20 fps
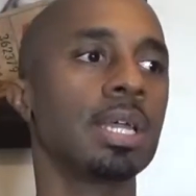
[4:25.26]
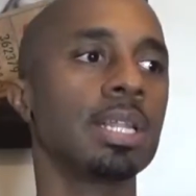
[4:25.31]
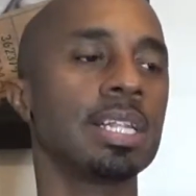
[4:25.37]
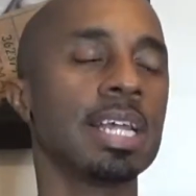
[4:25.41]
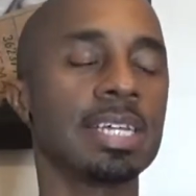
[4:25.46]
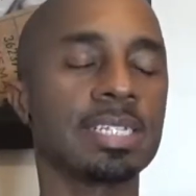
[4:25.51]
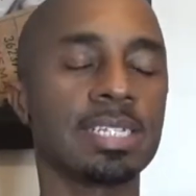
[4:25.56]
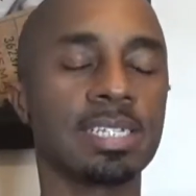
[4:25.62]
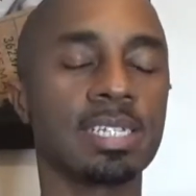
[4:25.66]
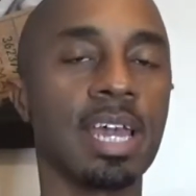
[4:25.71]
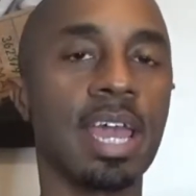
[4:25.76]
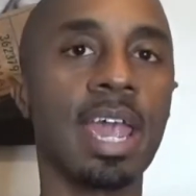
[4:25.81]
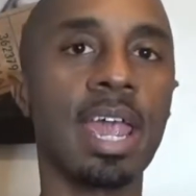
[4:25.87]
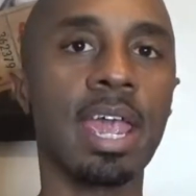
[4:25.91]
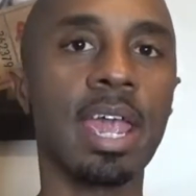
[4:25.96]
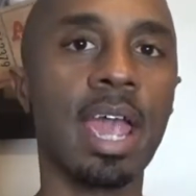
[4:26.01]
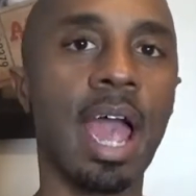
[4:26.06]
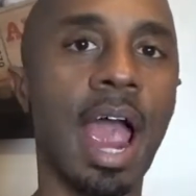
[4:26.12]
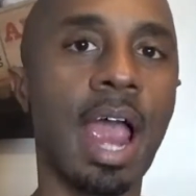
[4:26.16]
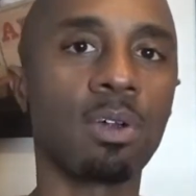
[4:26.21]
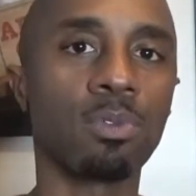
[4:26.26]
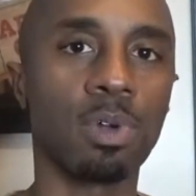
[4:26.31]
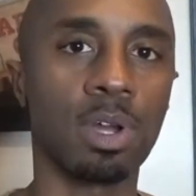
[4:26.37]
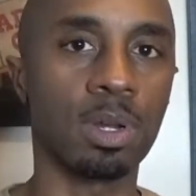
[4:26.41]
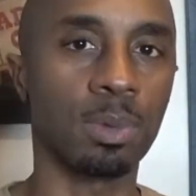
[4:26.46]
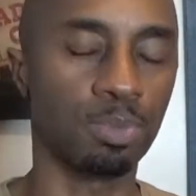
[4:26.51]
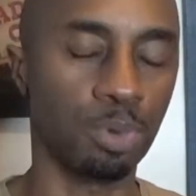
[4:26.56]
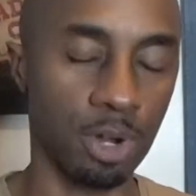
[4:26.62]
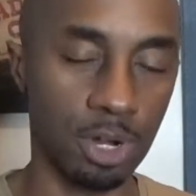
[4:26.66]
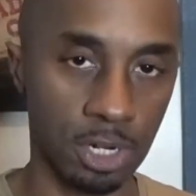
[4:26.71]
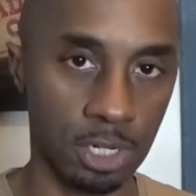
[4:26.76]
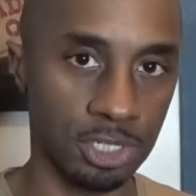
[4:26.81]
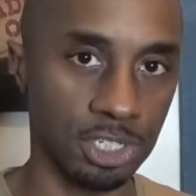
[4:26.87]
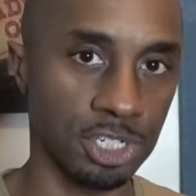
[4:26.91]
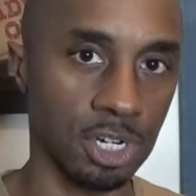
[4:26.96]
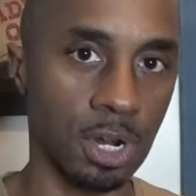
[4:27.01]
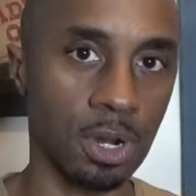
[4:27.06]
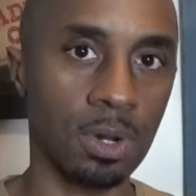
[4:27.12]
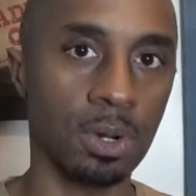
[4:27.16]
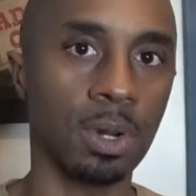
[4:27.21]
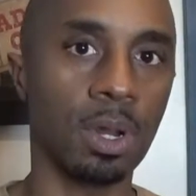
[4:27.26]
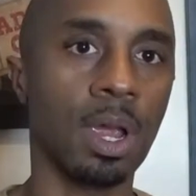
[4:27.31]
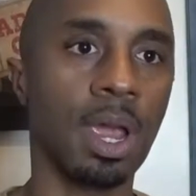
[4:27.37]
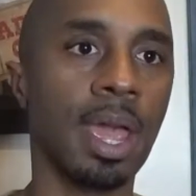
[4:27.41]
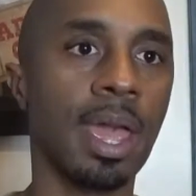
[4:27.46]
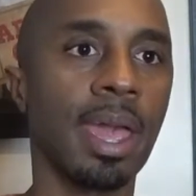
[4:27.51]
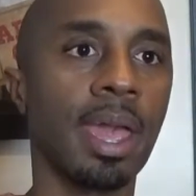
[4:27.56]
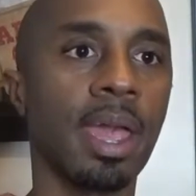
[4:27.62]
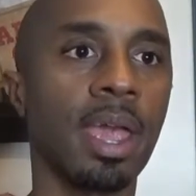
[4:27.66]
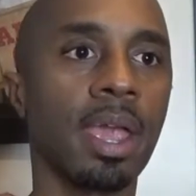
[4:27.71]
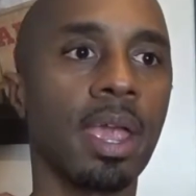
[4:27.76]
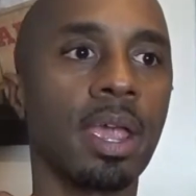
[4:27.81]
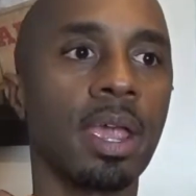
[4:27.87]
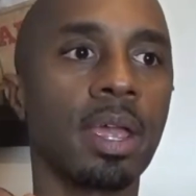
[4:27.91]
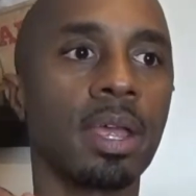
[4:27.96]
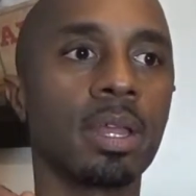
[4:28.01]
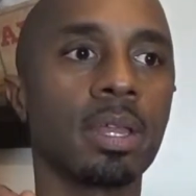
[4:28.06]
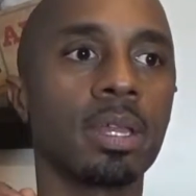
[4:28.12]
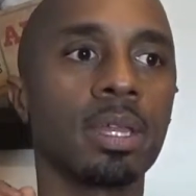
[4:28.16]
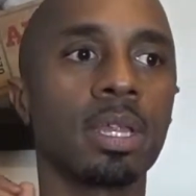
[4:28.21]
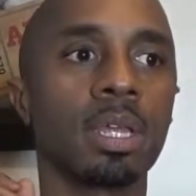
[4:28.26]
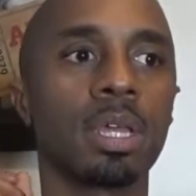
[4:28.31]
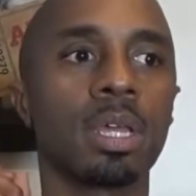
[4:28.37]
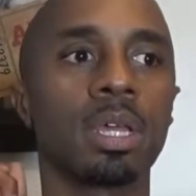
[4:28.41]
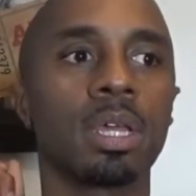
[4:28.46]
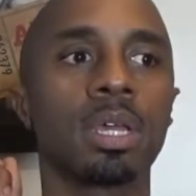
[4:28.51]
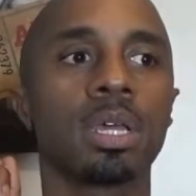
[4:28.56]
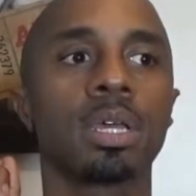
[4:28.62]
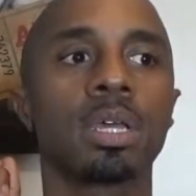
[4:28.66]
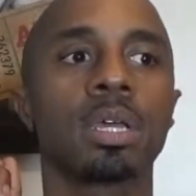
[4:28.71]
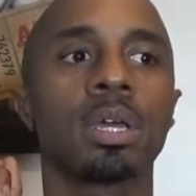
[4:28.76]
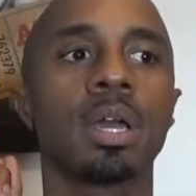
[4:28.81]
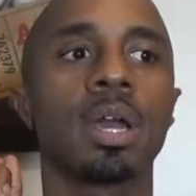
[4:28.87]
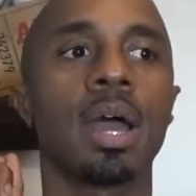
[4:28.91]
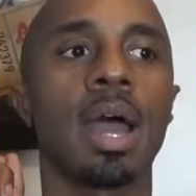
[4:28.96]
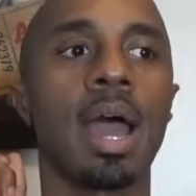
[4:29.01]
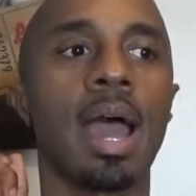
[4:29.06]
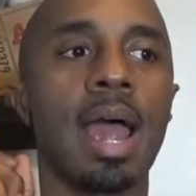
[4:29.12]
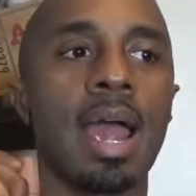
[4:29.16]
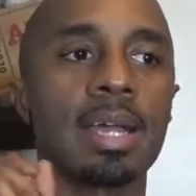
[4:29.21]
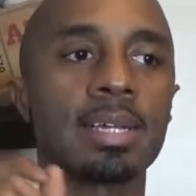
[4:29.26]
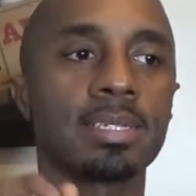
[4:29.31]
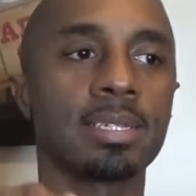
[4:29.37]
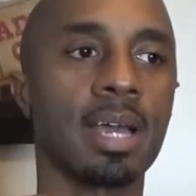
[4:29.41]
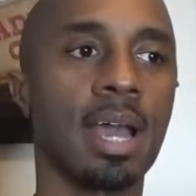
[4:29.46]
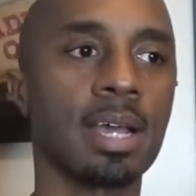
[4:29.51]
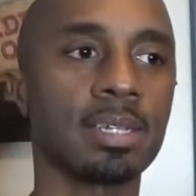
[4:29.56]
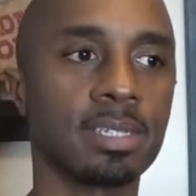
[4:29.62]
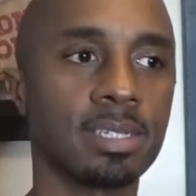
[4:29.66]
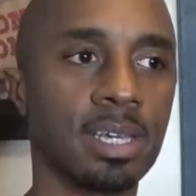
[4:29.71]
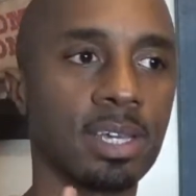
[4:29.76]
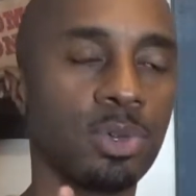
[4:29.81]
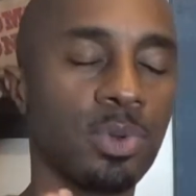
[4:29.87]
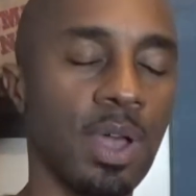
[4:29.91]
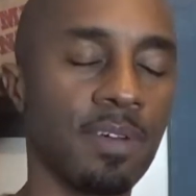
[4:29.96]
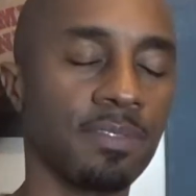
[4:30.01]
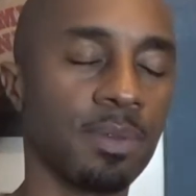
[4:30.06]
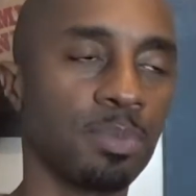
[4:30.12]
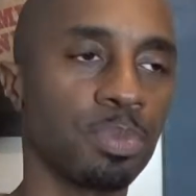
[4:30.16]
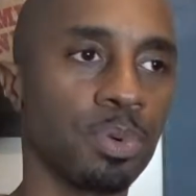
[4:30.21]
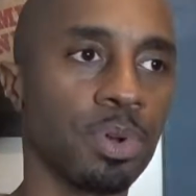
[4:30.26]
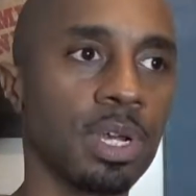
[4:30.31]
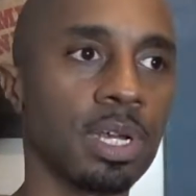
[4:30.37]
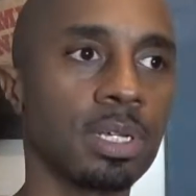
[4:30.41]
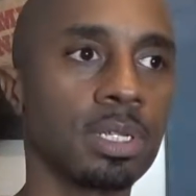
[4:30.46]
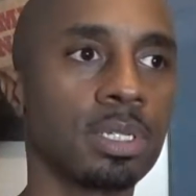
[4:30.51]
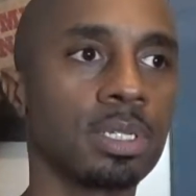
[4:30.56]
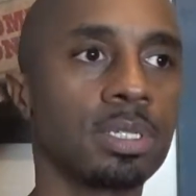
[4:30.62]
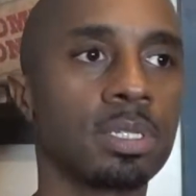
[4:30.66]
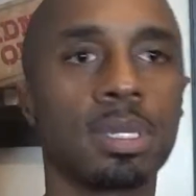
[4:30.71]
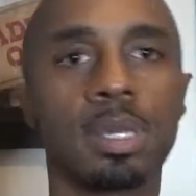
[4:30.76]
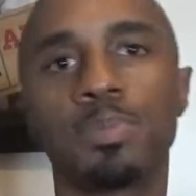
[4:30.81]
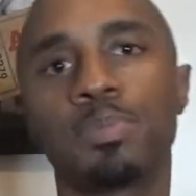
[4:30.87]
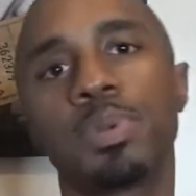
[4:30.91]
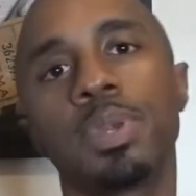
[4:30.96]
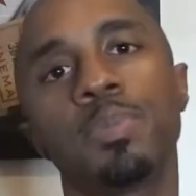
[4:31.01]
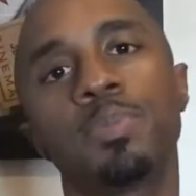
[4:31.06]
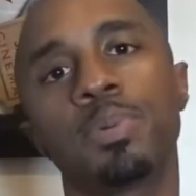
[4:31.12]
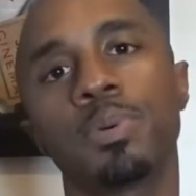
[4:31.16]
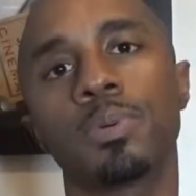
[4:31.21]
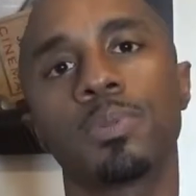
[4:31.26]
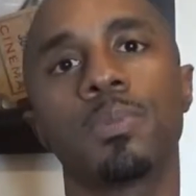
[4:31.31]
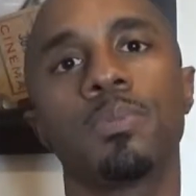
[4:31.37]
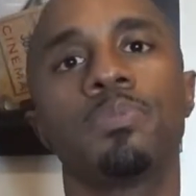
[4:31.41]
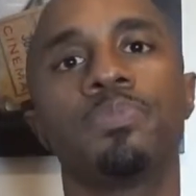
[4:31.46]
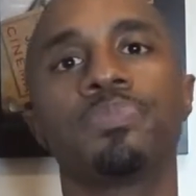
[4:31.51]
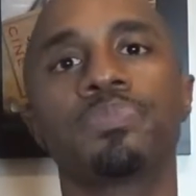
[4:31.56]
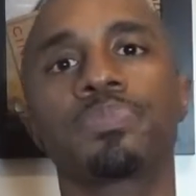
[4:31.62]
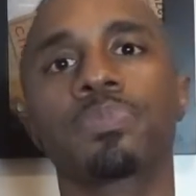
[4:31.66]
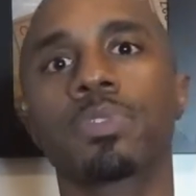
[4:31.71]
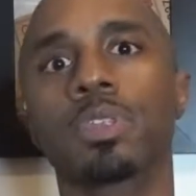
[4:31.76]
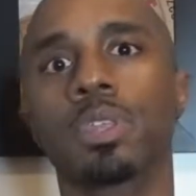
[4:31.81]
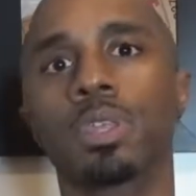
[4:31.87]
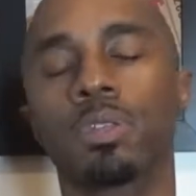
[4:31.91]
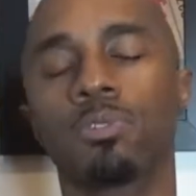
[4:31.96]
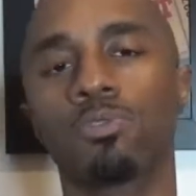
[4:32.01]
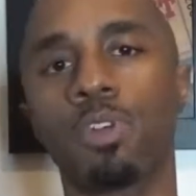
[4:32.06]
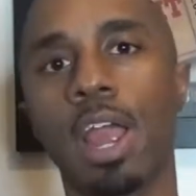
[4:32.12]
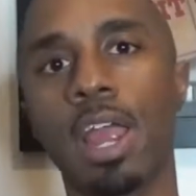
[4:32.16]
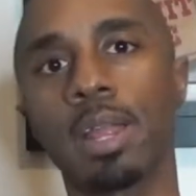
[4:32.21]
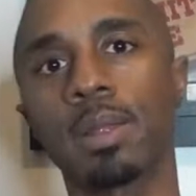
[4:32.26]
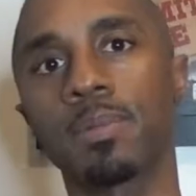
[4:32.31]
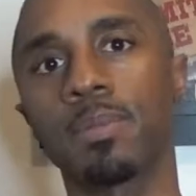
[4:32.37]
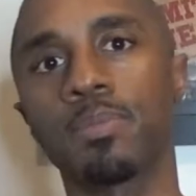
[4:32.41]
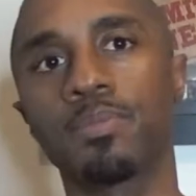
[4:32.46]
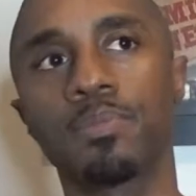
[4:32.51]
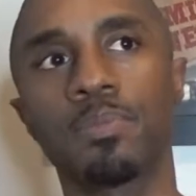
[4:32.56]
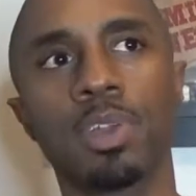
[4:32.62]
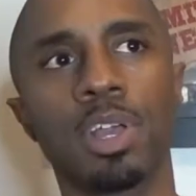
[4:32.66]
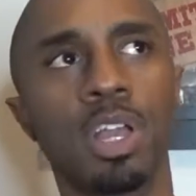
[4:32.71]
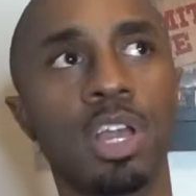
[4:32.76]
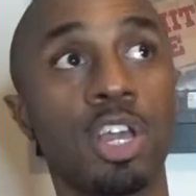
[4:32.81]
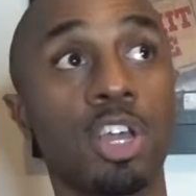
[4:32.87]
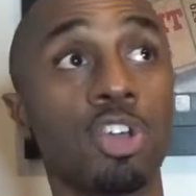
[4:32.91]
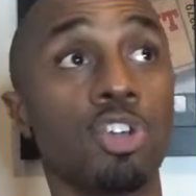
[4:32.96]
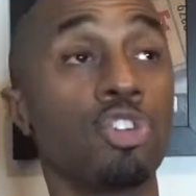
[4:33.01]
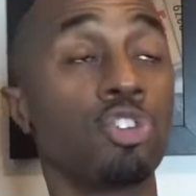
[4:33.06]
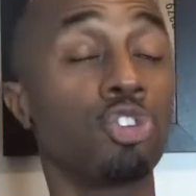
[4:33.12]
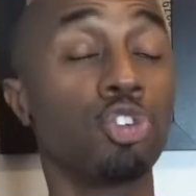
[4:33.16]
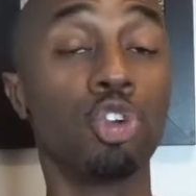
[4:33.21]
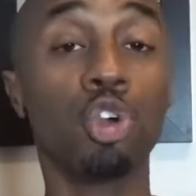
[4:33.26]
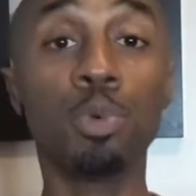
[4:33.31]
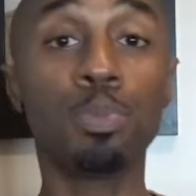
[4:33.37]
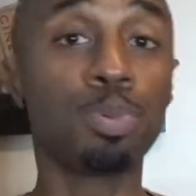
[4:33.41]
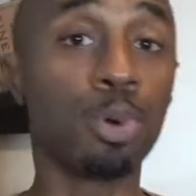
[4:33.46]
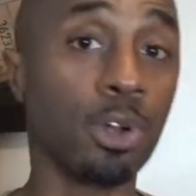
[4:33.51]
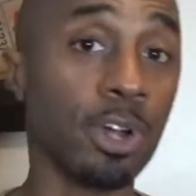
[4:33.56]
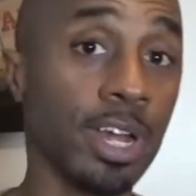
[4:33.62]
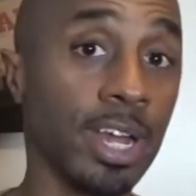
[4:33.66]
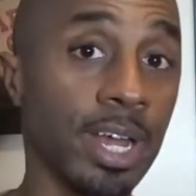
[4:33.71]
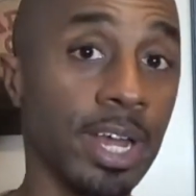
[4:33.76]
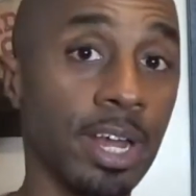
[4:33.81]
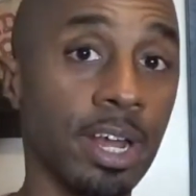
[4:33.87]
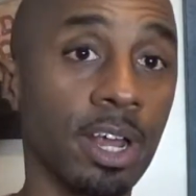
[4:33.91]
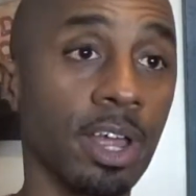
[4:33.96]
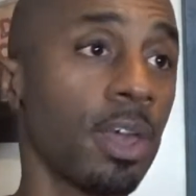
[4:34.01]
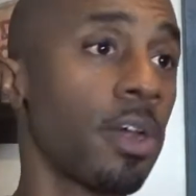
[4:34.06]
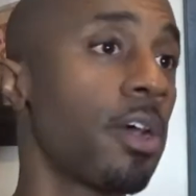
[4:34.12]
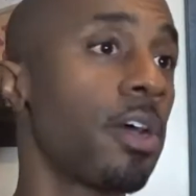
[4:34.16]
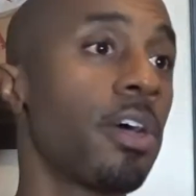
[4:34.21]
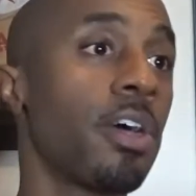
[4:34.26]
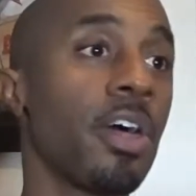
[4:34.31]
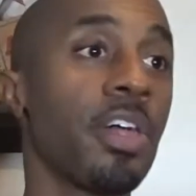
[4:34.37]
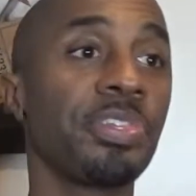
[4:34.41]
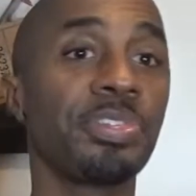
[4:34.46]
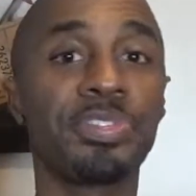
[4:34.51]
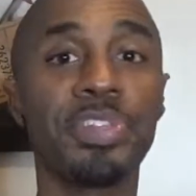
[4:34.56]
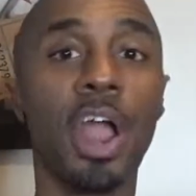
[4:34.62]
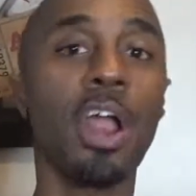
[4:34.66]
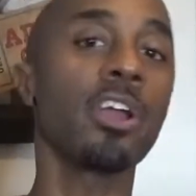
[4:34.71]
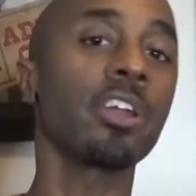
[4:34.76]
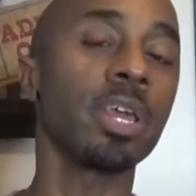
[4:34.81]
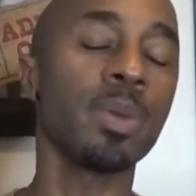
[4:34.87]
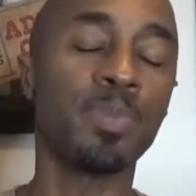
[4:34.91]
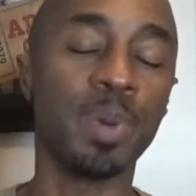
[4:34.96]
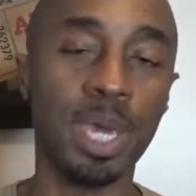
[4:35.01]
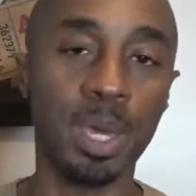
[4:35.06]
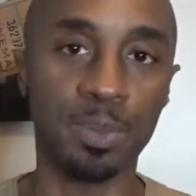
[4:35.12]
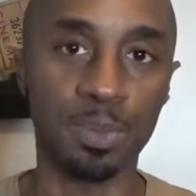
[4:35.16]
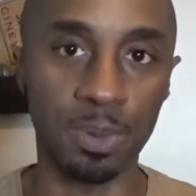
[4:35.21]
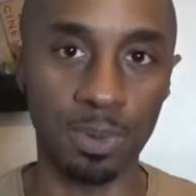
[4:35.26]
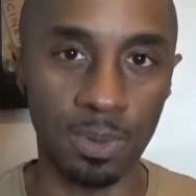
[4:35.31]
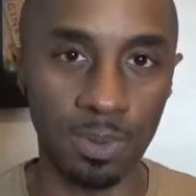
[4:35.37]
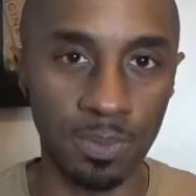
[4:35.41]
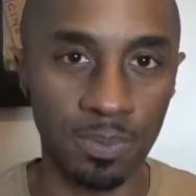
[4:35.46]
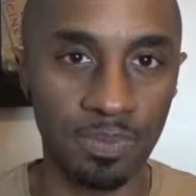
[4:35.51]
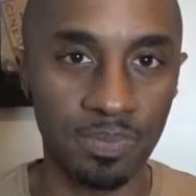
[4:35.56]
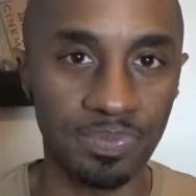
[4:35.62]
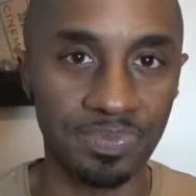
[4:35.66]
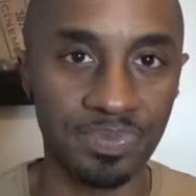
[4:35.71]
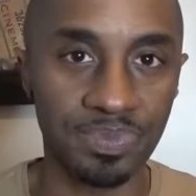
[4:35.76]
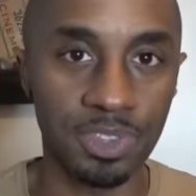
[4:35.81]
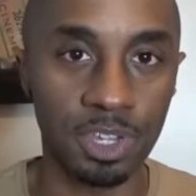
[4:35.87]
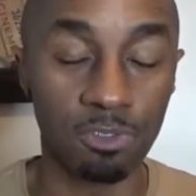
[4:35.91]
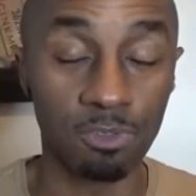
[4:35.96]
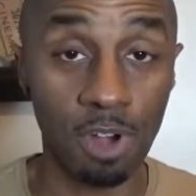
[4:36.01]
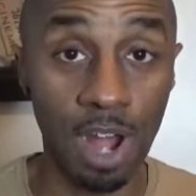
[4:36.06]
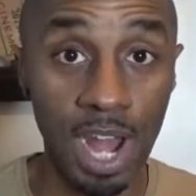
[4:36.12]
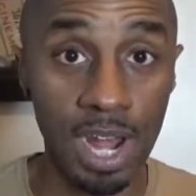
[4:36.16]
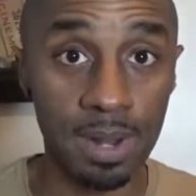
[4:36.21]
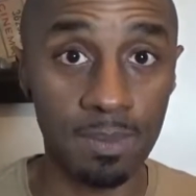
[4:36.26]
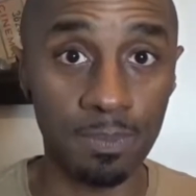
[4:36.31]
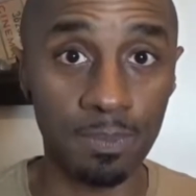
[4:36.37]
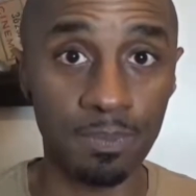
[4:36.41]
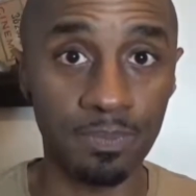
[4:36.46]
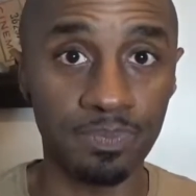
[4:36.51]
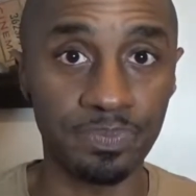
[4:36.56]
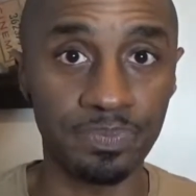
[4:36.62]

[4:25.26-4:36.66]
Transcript: Let's say I run a bringer show and I say you have to bring 10 people, right? You bring 30 people, right?